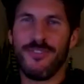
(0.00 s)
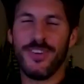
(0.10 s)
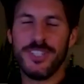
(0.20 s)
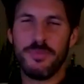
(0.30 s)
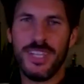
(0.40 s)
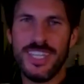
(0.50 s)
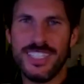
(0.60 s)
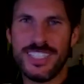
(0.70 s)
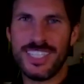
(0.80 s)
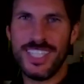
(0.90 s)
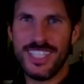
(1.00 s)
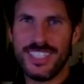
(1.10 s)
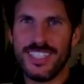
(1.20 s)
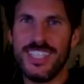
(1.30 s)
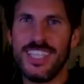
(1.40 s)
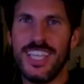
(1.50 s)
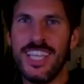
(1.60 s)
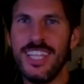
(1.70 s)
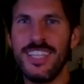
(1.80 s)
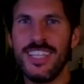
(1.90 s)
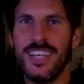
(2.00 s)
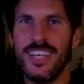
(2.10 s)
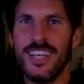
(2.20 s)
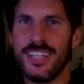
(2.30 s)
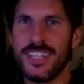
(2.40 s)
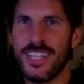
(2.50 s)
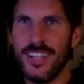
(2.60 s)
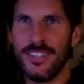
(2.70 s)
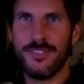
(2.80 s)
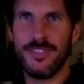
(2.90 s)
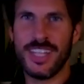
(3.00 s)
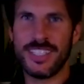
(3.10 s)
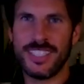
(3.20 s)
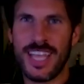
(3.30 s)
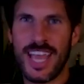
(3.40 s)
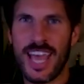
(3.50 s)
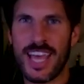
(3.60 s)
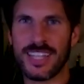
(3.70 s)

First place is the India Colorfest Hat